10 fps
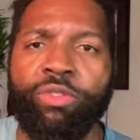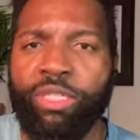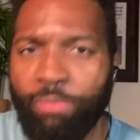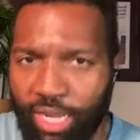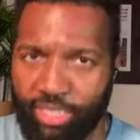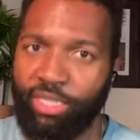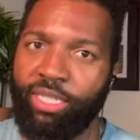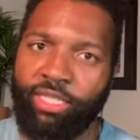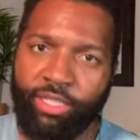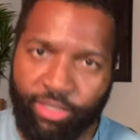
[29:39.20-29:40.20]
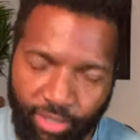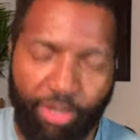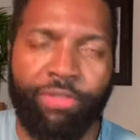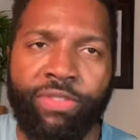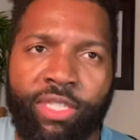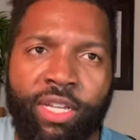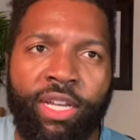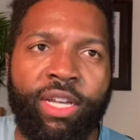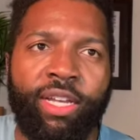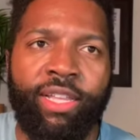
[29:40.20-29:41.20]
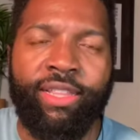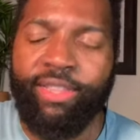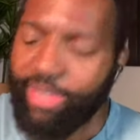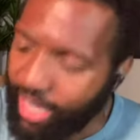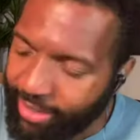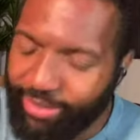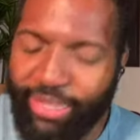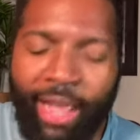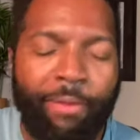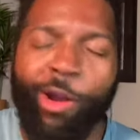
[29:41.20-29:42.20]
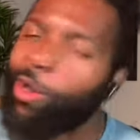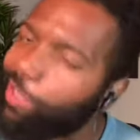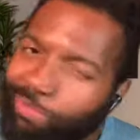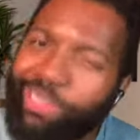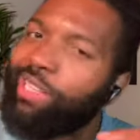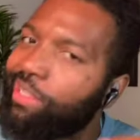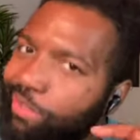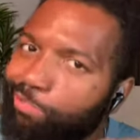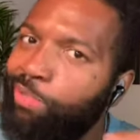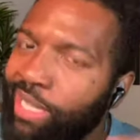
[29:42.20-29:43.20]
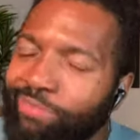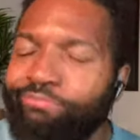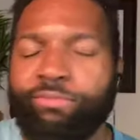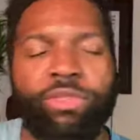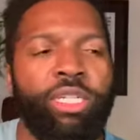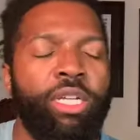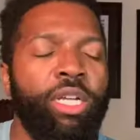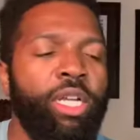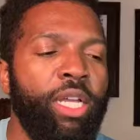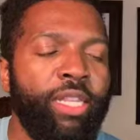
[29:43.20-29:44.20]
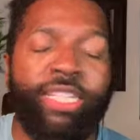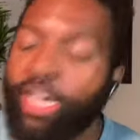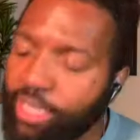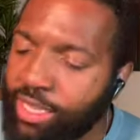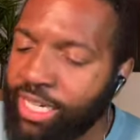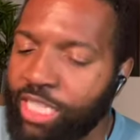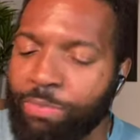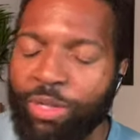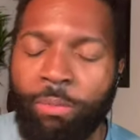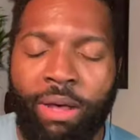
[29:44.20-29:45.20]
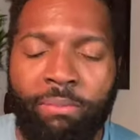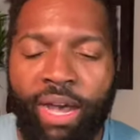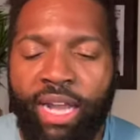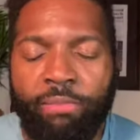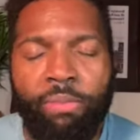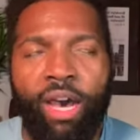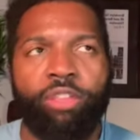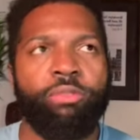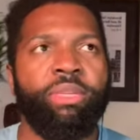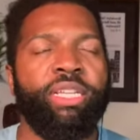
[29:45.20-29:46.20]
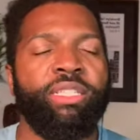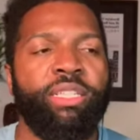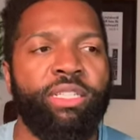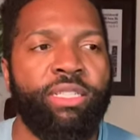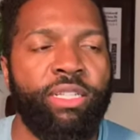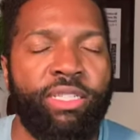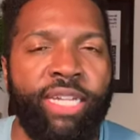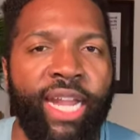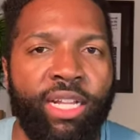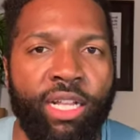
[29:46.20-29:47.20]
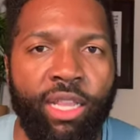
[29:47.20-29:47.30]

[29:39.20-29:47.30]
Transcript: That that irked me a little bit. The other thing that's been on my mind and bothering me is is is data collection uh, with respect to all this.